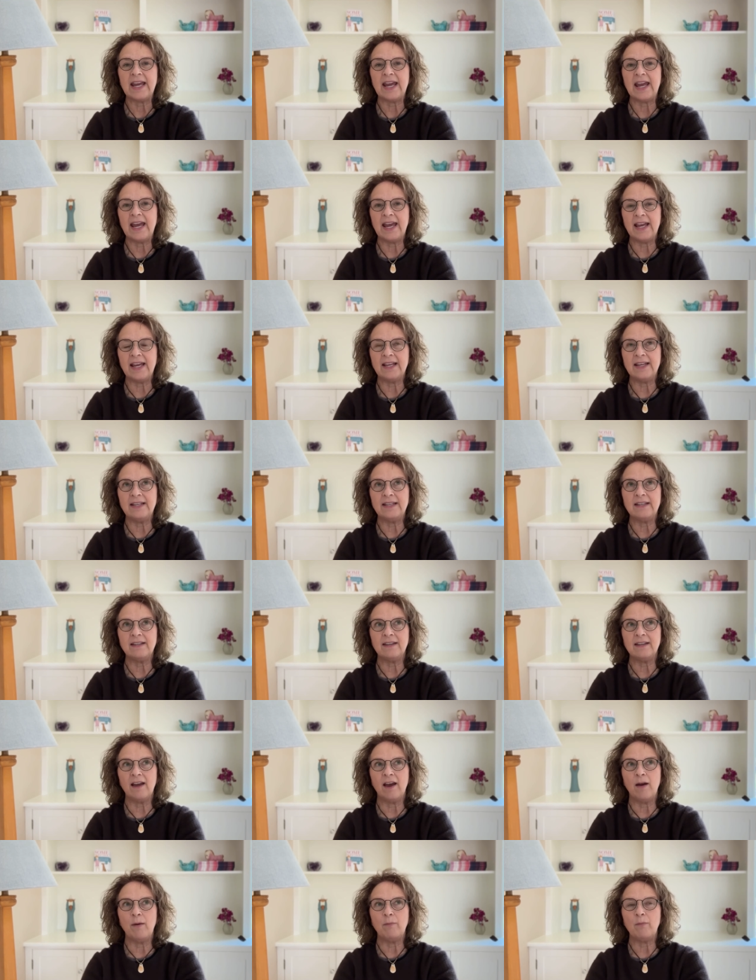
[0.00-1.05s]
and
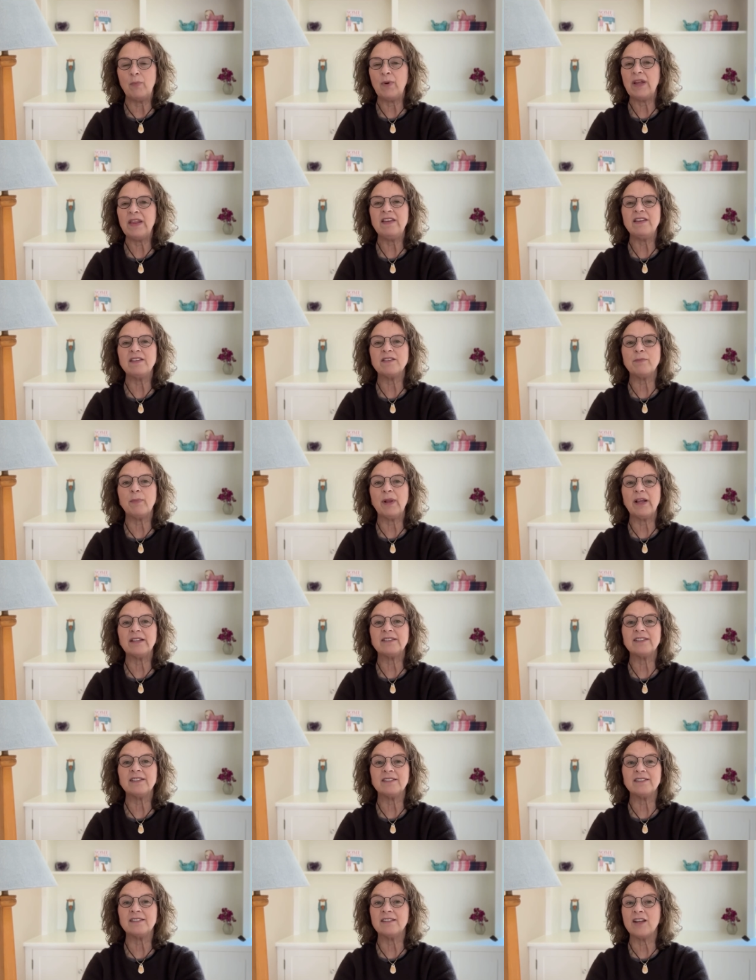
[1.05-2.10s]
um, bring these
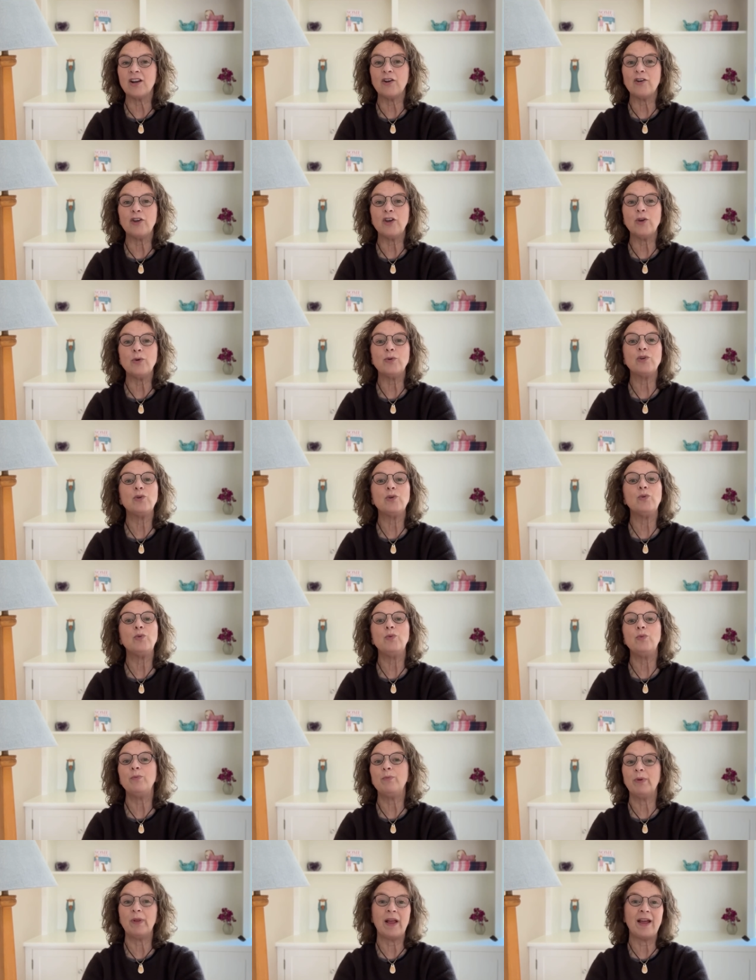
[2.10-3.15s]
blessings that are you
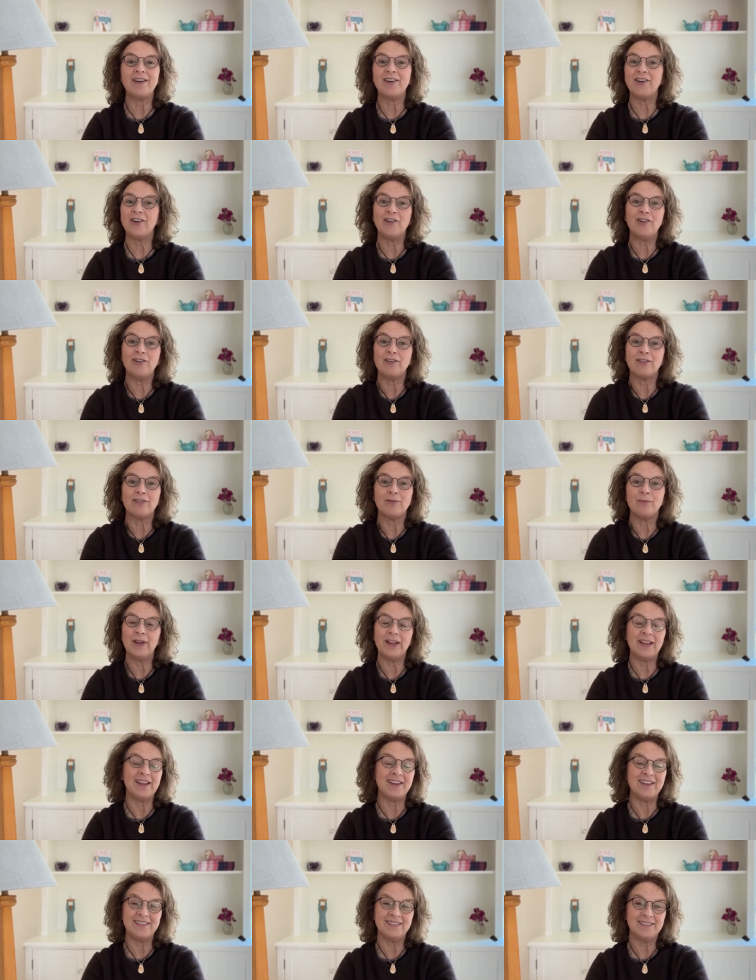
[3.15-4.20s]
to planet Earth,
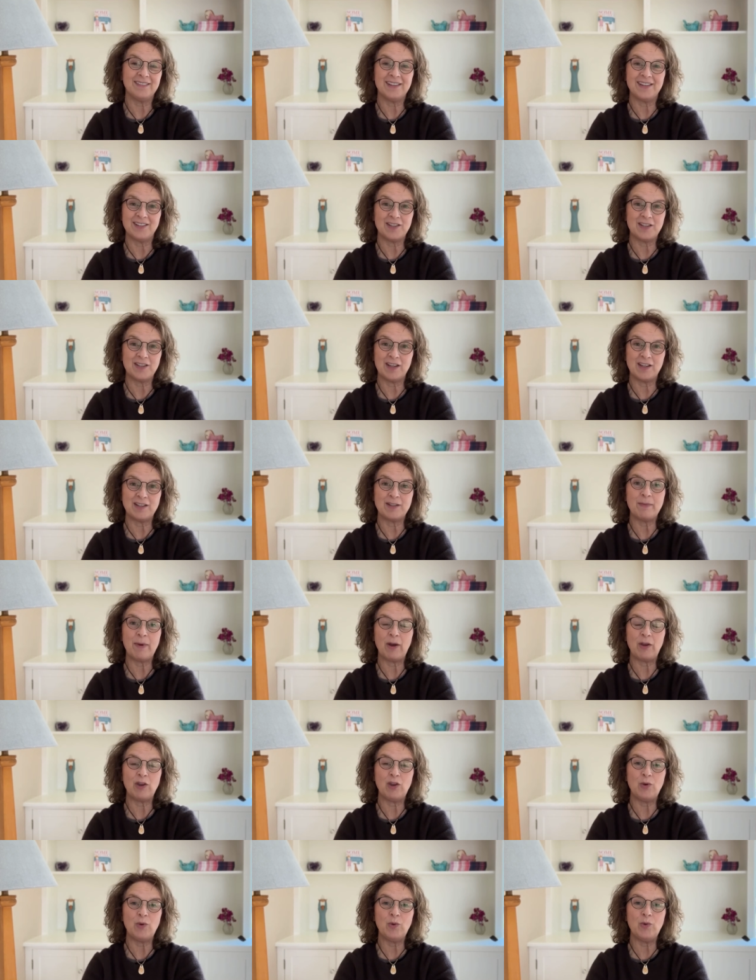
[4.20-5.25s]
really. It's, it's
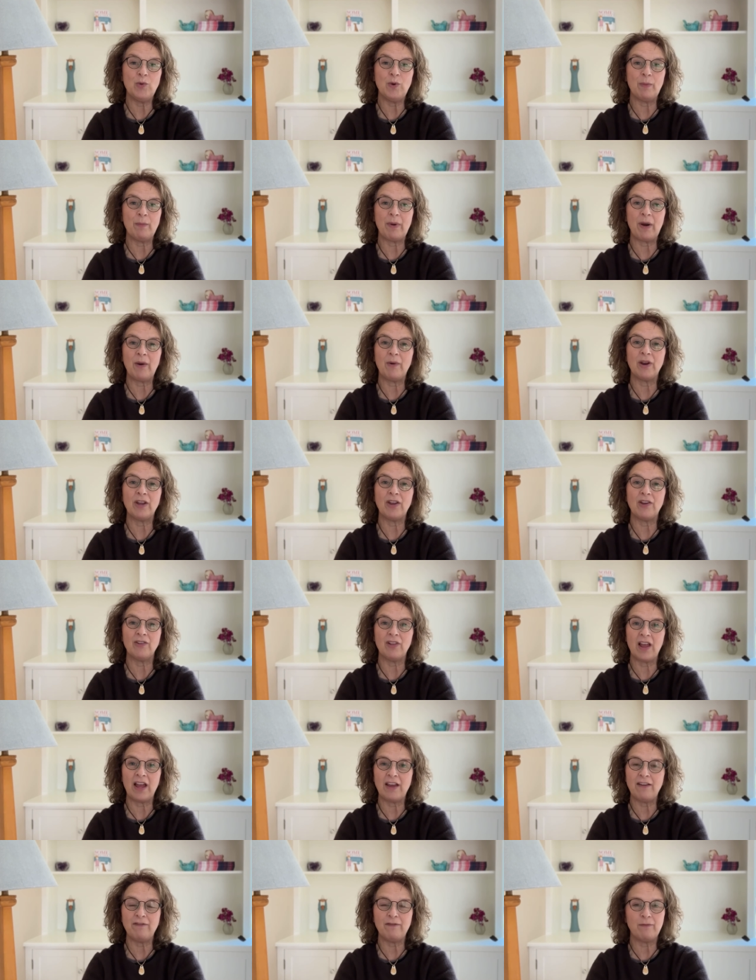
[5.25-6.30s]
about you empowering your
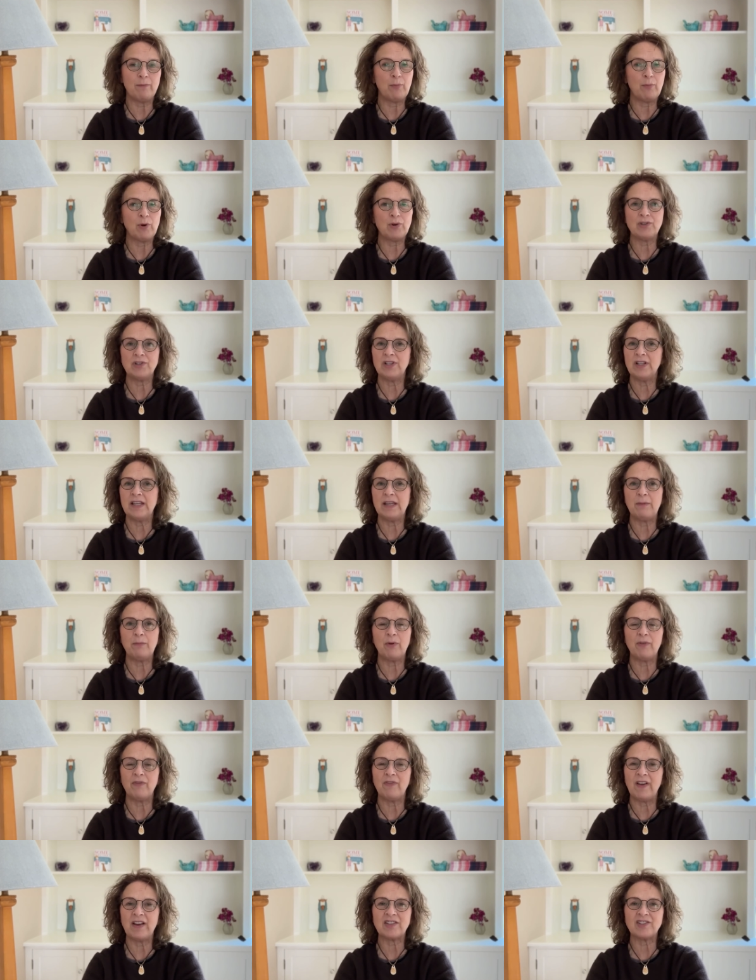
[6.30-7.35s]
life personally and
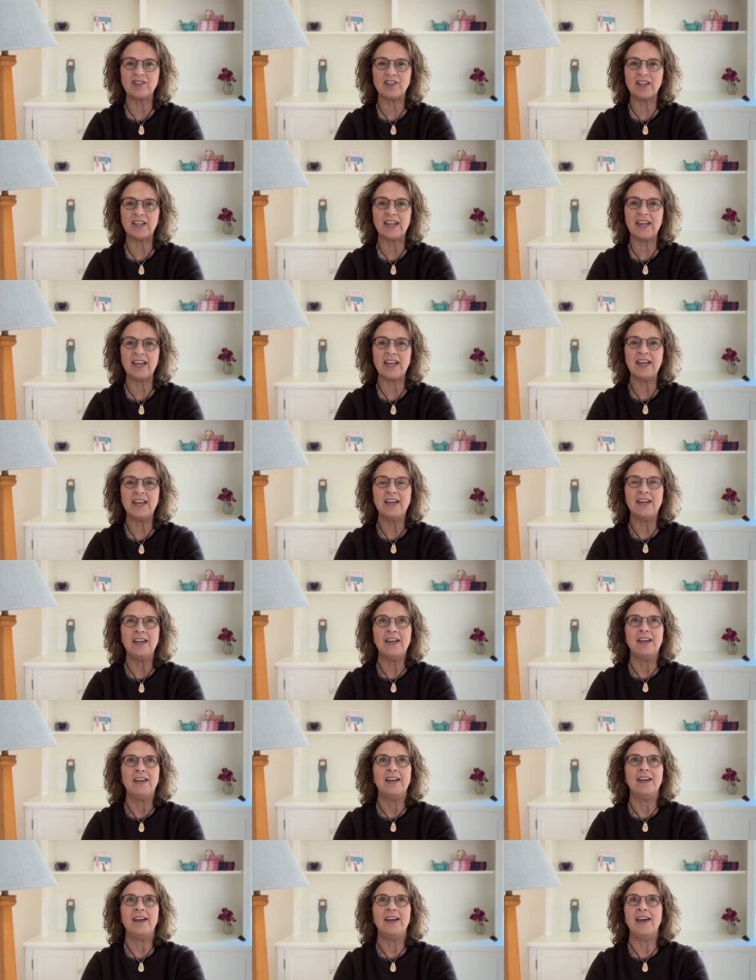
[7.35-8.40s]
professionally
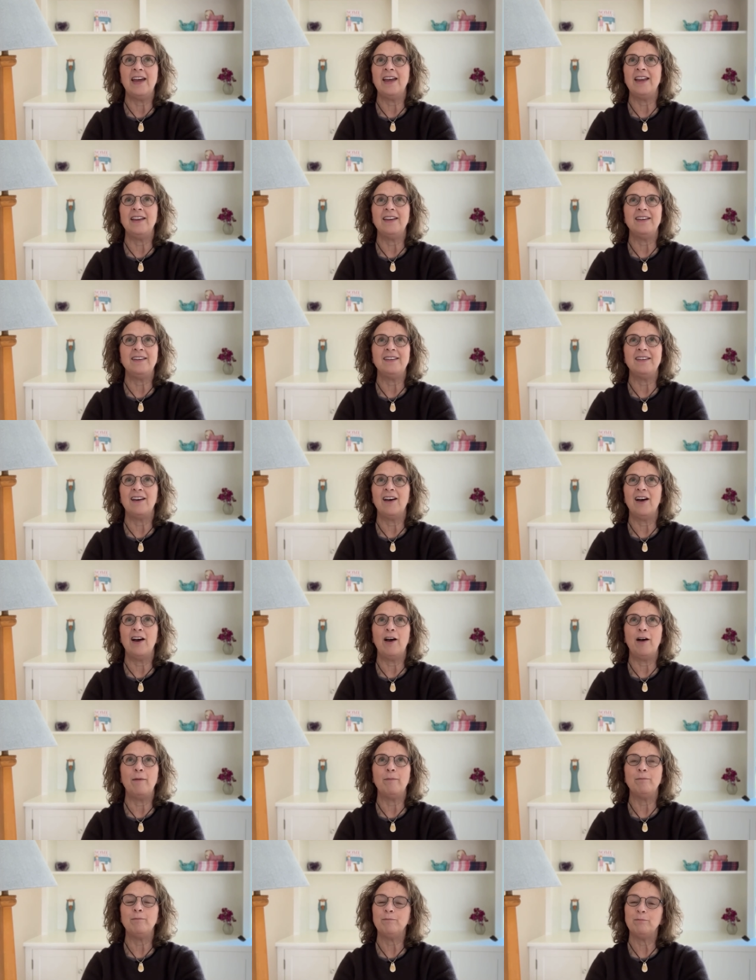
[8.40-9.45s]
and
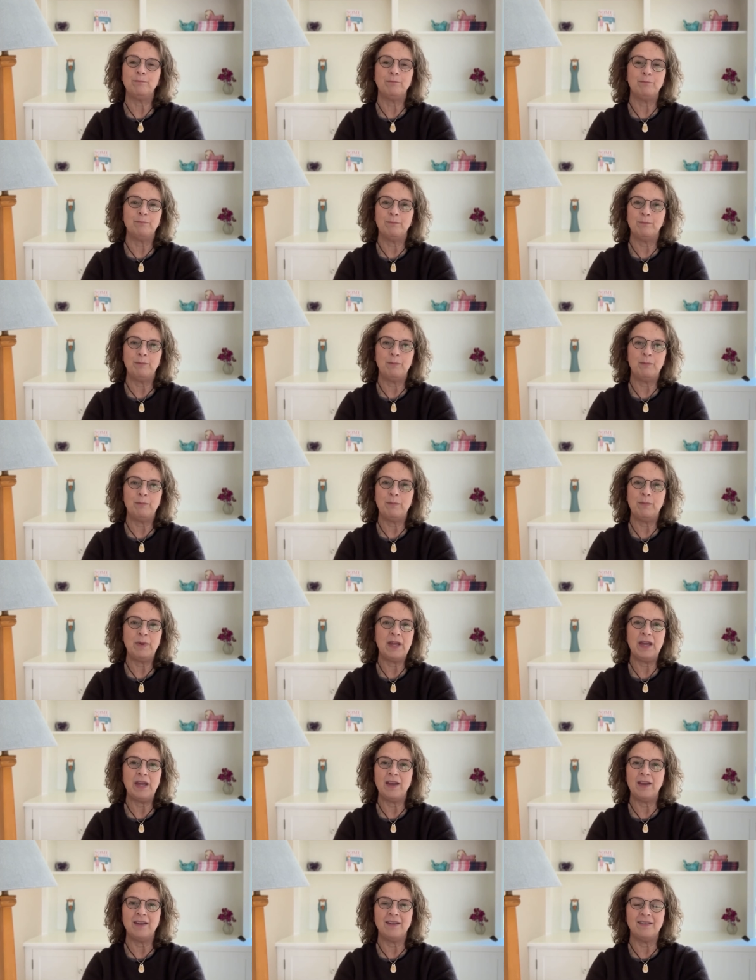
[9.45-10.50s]
um,
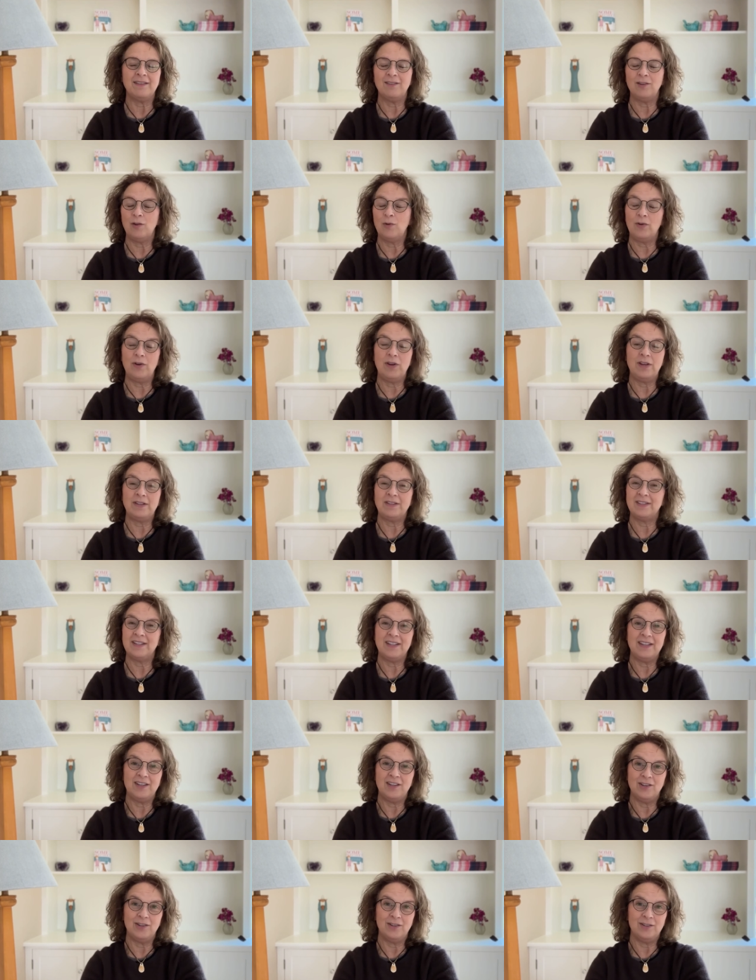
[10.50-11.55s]
being gloriously
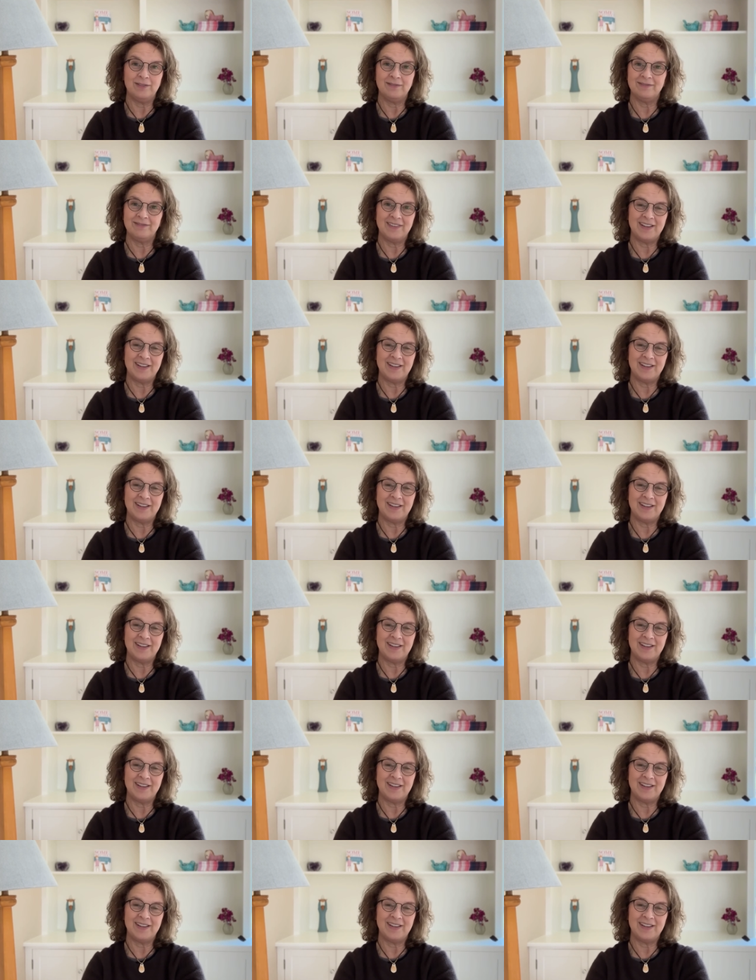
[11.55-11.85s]
you.